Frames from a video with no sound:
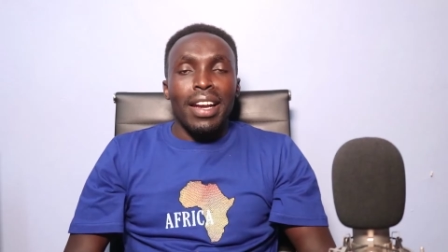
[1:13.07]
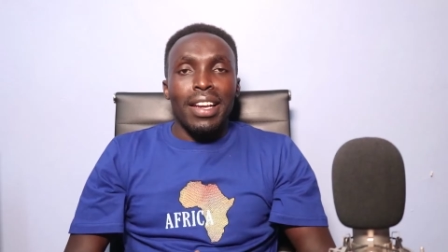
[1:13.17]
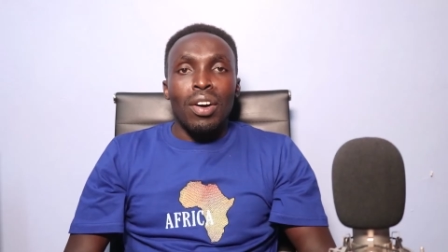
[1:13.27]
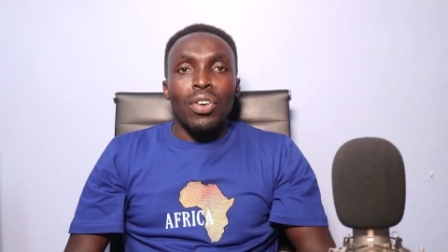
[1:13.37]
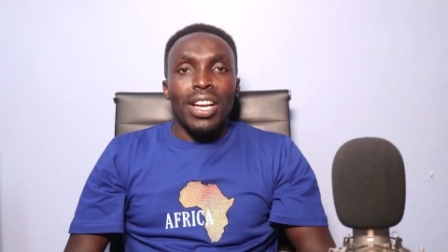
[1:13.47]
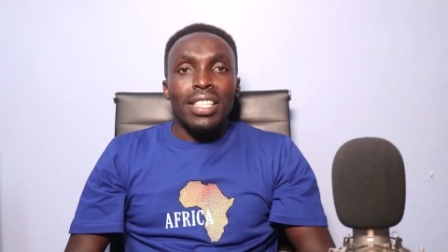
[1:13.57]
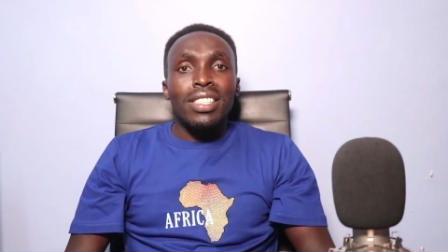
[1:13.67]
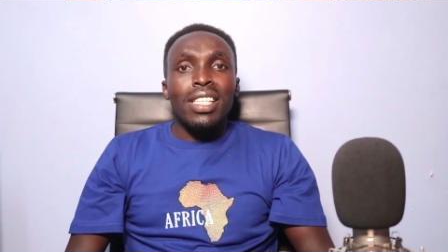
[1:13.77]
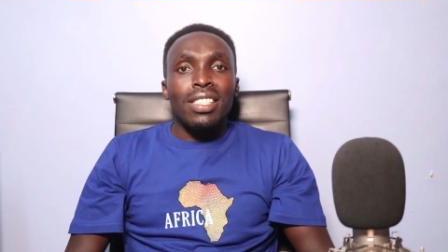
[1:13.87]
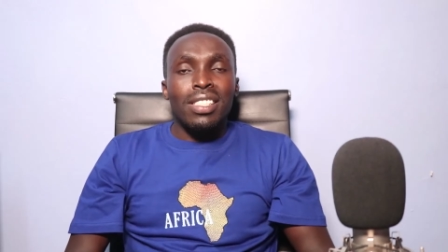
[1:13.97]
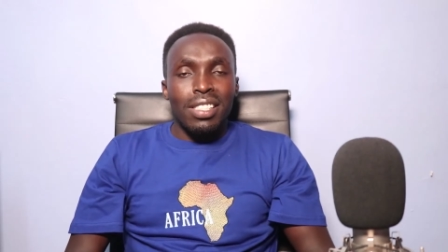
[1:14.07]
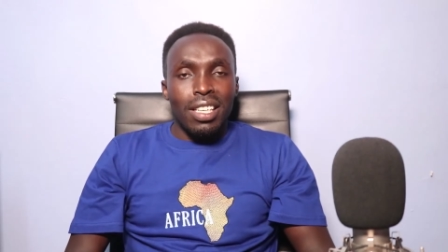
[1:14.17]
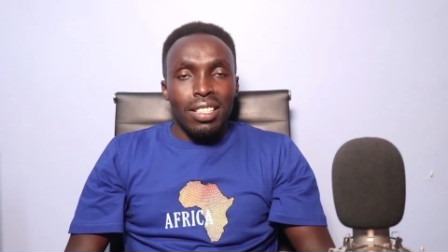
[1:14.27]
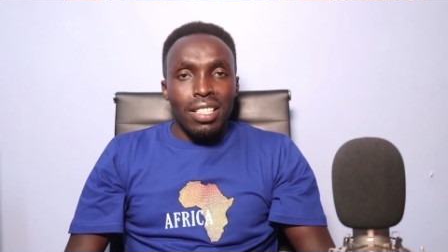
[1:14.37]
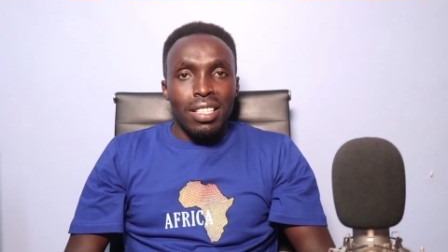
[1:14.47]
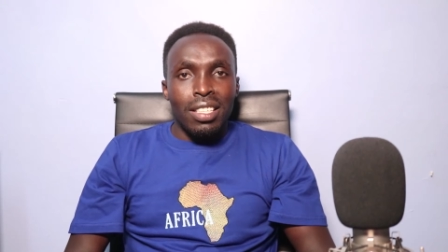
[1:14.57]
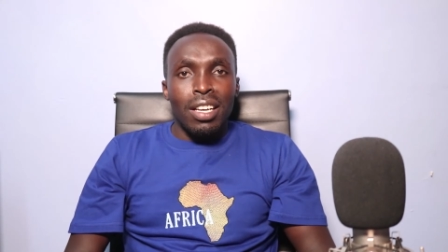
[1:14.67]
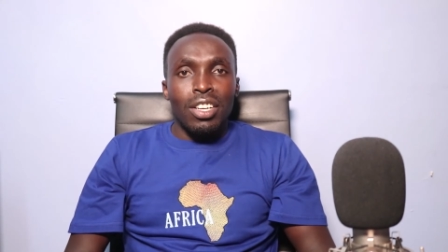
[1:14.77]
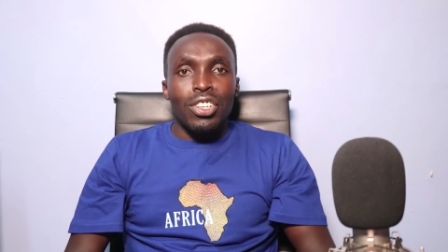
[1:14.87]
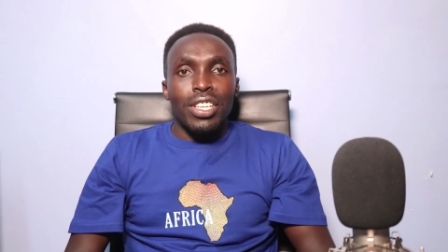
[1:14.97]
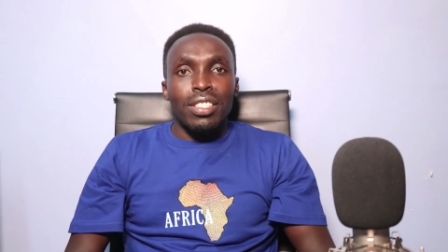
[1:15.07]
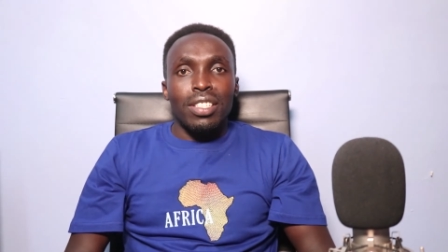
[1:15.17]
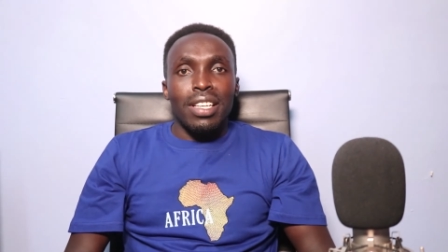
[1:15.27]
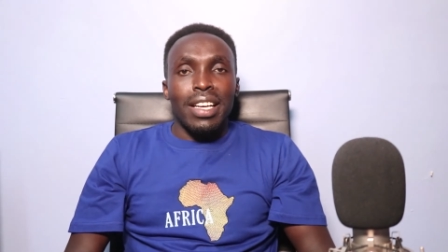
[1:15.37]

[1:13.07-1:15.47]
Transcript: Now let's get started creating